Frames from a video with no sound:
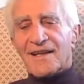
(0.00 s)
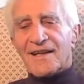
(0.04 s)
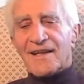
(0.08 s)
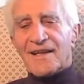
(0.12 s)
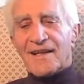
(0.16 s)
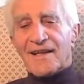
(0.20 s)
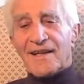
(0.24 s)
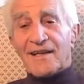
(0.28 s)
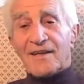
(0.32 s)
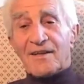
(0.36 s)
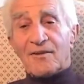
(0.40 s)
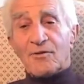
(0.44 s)

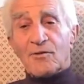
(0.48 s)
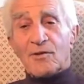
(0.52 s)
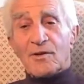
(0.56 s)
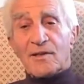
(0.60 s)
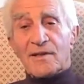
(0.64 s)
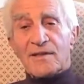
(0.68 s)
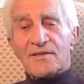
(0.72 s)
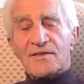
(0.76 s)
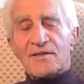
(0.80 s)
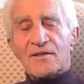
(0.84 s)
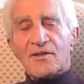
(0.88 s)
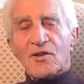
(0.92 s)
And it
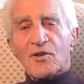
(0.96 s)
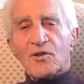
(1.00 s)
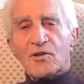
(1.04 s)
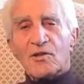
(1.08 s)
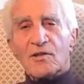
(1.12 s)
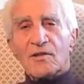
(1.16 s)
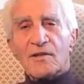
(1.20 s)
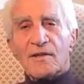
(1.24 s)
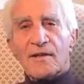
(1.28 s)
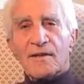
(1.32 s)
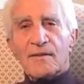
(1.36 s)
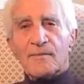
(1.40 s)
was an
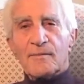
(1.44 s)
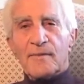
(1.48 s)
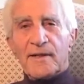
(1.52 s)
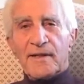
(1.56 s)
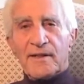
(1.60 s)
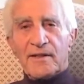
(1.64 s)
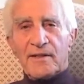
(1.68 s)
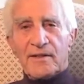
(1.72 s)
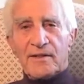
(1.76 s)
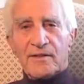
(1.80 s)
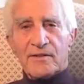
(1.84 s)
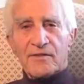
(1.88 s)
old
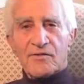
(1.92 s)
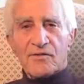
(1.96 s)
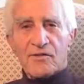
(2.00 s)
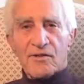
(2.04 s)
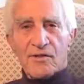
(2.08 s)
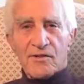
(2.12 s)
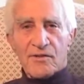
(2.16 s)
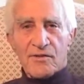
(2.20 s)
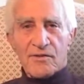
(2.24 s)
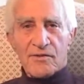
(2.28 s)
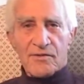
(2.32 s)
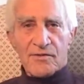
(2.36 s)
Armenian
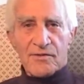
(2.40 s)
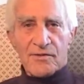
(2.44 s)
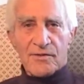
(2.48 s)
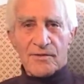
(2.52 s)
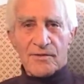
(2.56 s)
church.